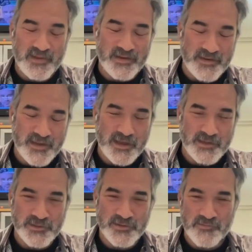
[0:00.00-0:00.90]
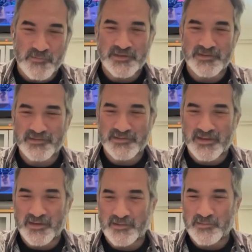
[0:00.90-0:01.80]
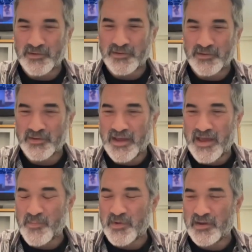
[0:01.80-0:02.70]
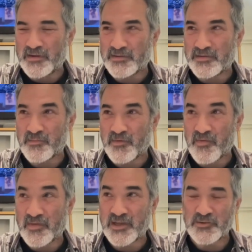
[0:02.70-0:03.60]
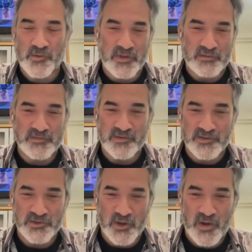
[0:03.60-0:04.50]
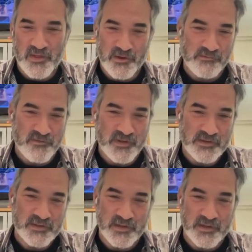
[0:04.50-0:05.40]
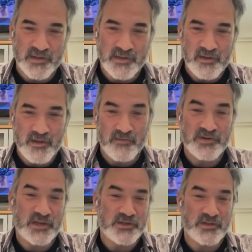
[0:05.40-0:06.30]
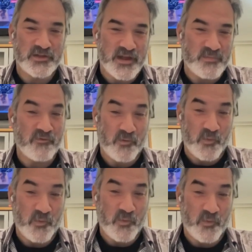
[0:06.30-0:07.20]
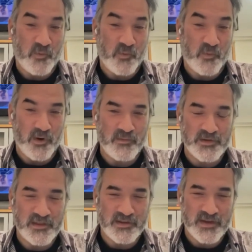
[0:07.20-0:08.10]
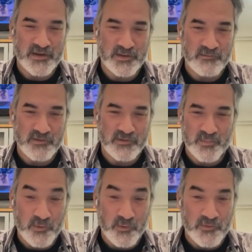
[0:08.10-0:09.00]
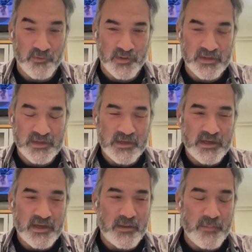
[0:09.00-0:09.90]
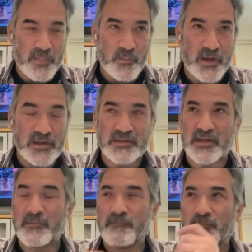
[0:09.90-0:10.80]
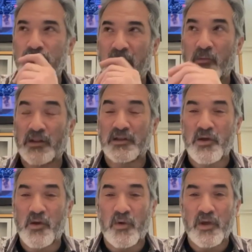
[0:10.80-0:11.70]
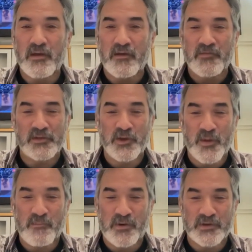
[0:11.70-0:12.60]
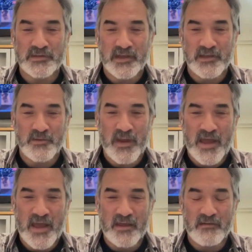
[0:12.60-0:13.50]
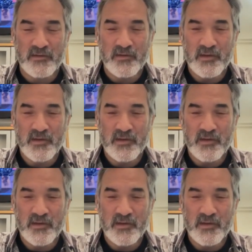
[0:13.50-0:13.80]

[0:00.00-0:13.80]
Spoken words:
indications of what's, you know, gonna happen, and some of the central themes of the show I think are revealed in the conversation the night before, which I think is actually really beautiful. I wanted to know of the lookbooks that you had,